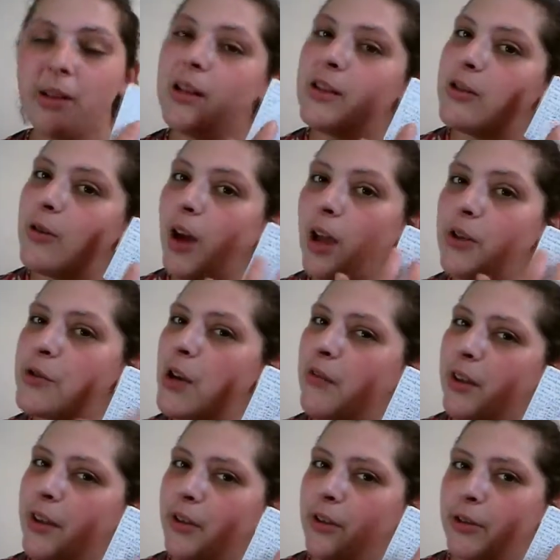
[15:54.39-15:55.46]
And so I also have
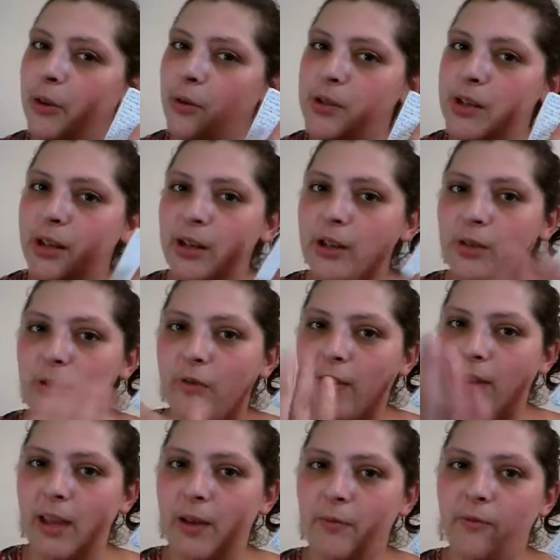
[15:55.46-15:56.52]
like little notes on here, so if I
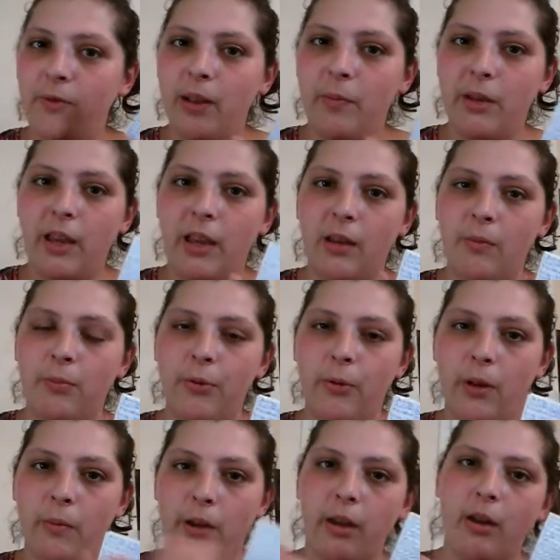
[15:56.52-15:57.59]
am filming, I can pull
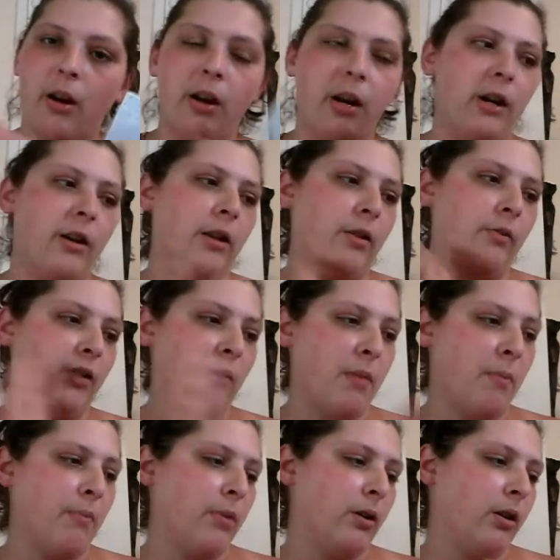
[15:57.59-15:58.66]
up my card and
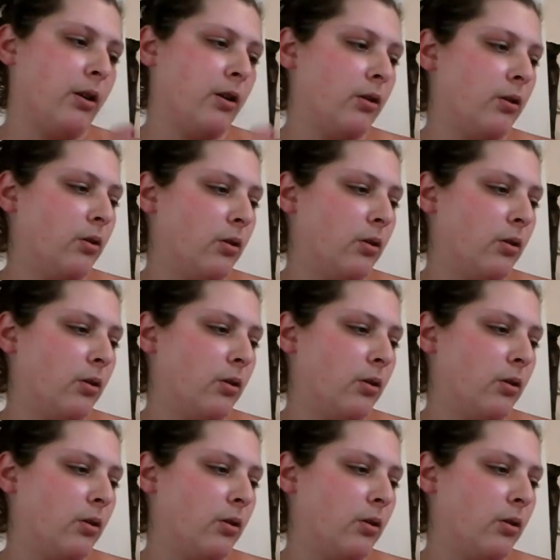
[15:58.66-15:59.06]
remember.